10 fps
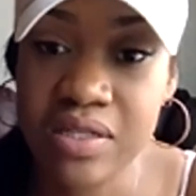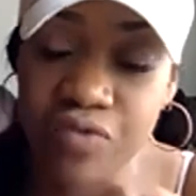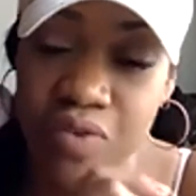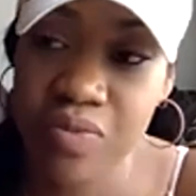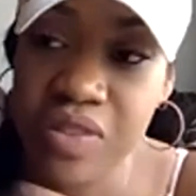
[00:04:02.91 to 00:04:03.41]
And
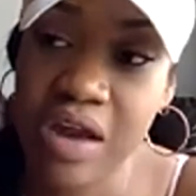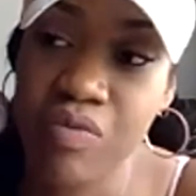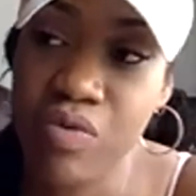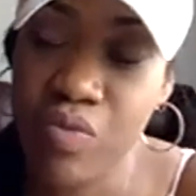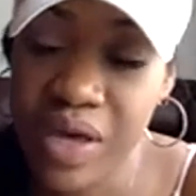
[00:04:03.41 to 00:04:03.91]
from there,
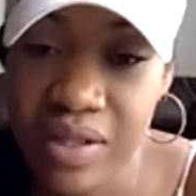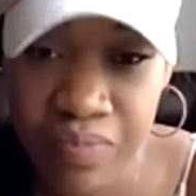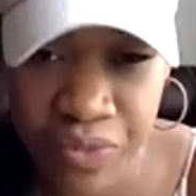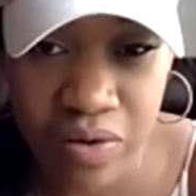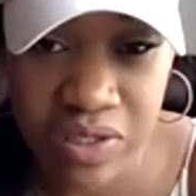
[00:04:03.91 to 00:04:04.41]
we went
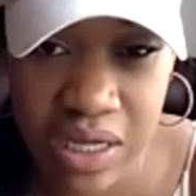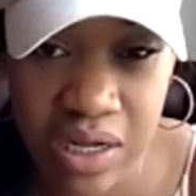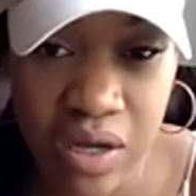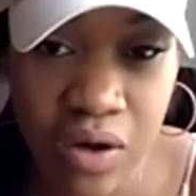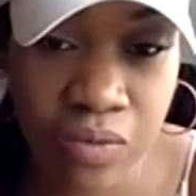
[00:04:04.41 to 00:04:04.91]

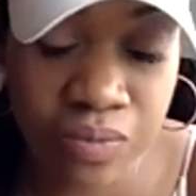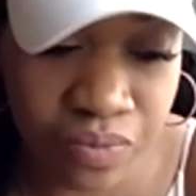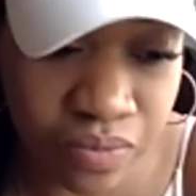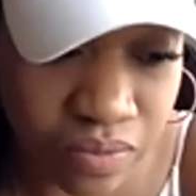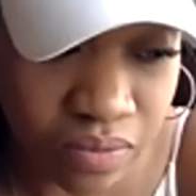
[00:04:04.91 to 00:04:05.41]
13-0
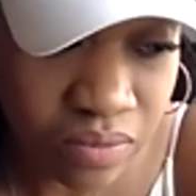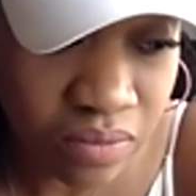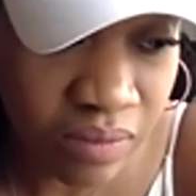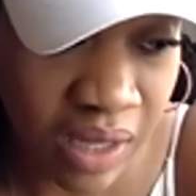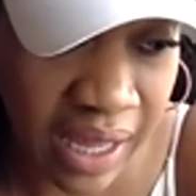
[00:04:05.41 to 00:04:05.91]

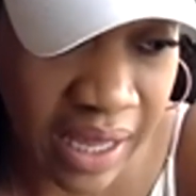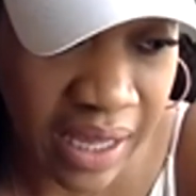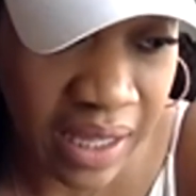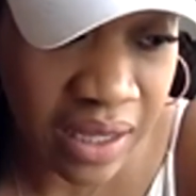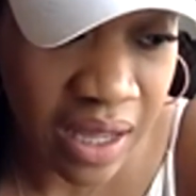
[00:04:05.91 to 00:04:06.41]

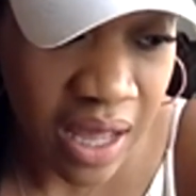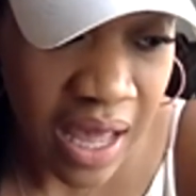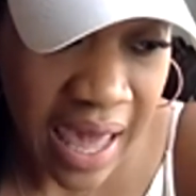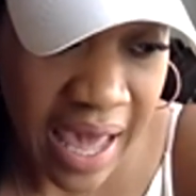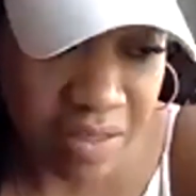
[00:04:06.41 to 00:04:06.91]
and
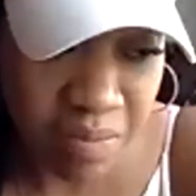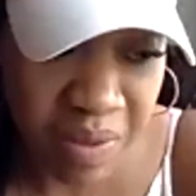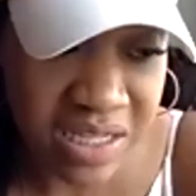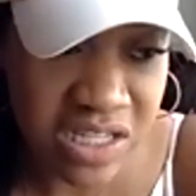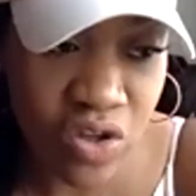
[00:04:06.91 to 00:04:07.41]
had the
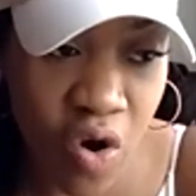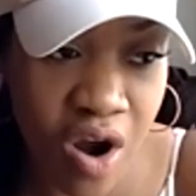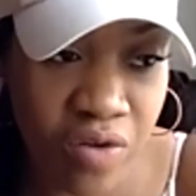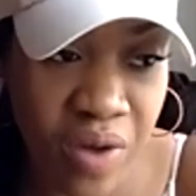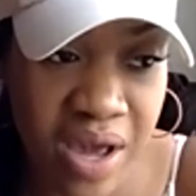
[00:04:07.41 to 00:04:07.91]
best
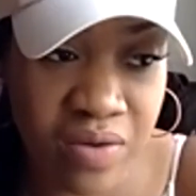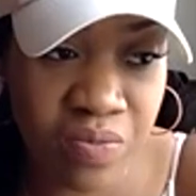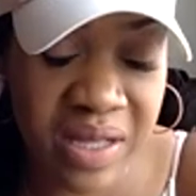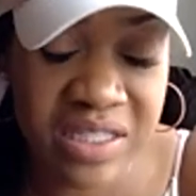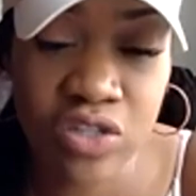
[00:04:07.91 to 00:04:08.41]

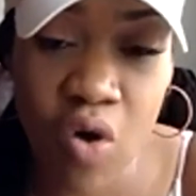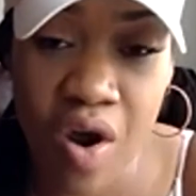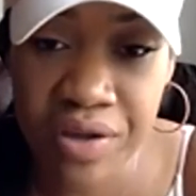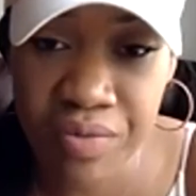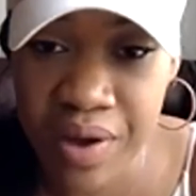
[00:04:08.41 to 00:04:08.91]

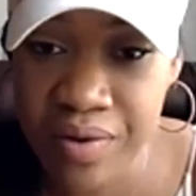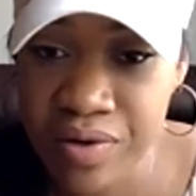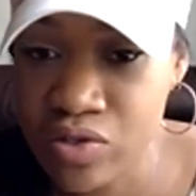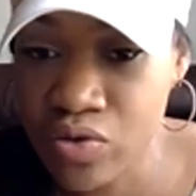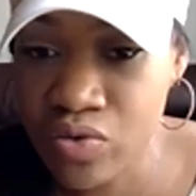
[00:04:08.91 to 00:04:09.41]
starting record in
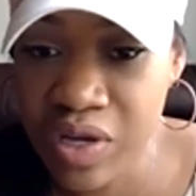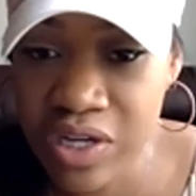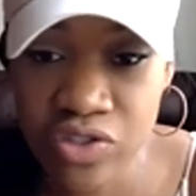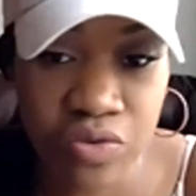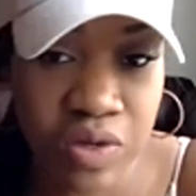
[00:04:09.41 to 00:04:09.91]
school
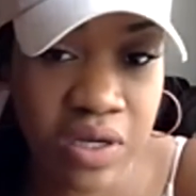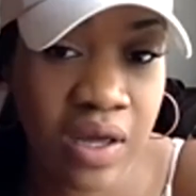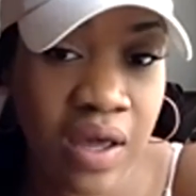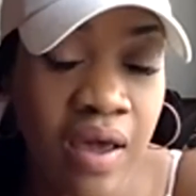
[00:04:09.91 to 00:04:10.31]
history.